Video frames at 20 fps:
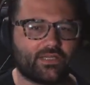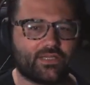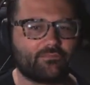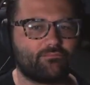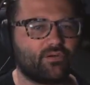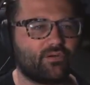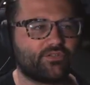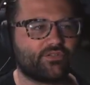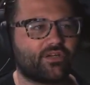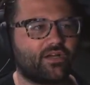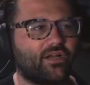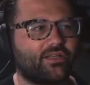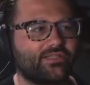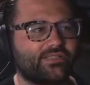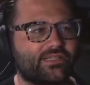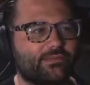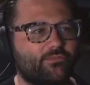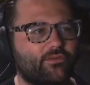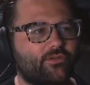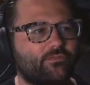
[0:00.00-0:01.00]
composer Hans
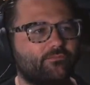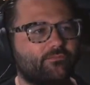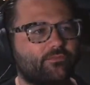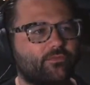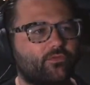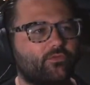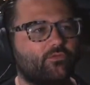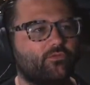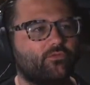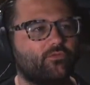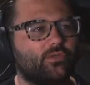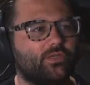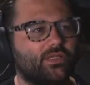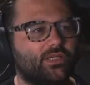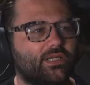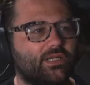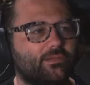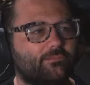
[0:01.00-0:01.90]
Zimmer, who will,